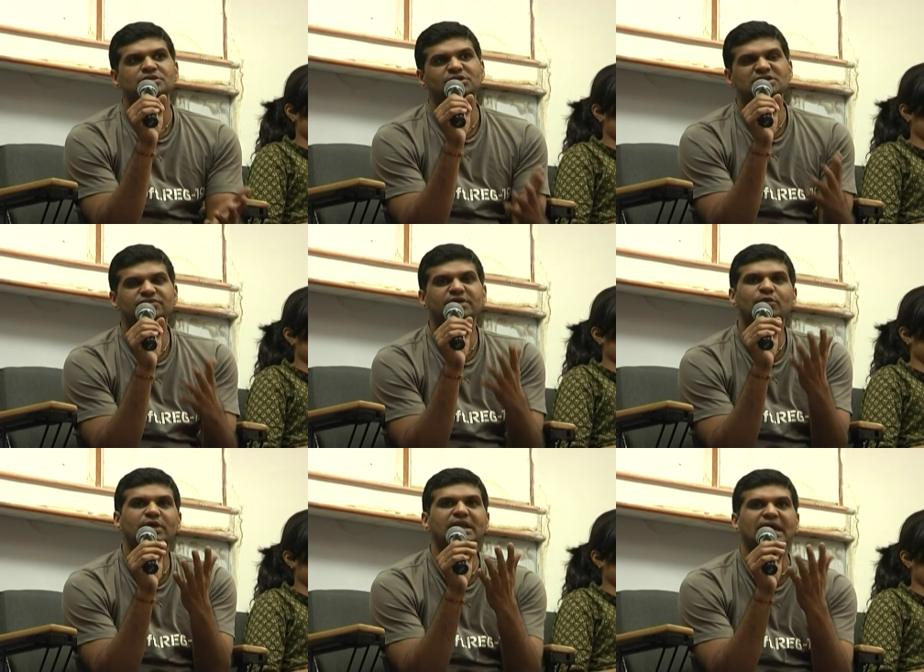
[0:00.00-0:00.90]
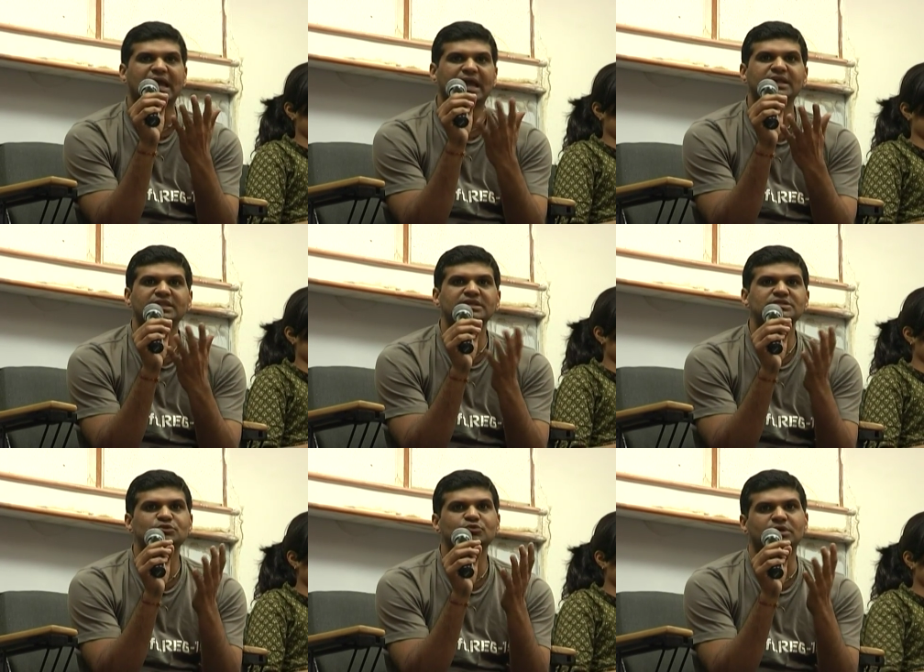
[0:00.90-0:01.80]
So this way you can add
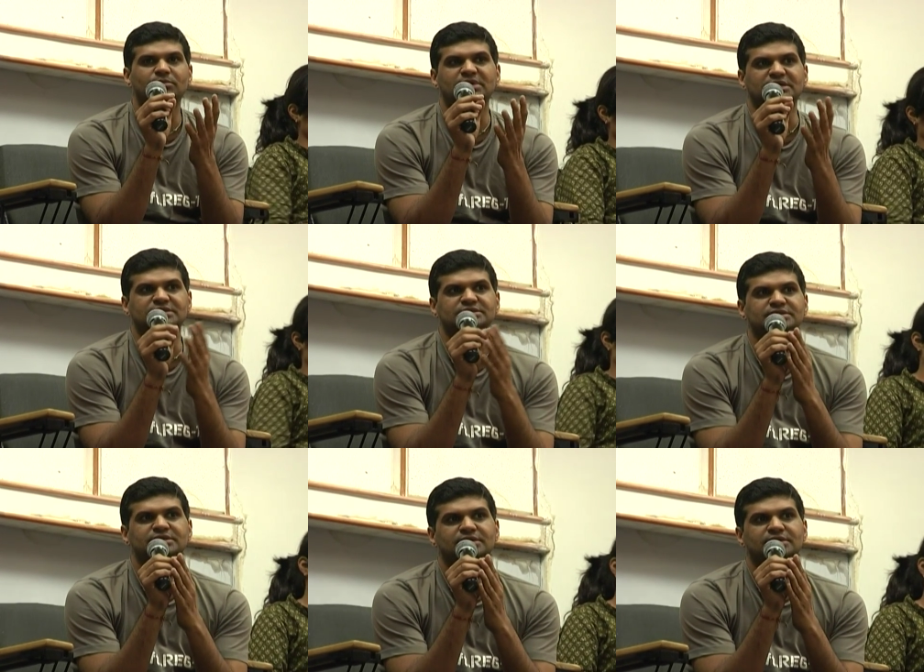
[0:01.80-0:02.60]
these two numbers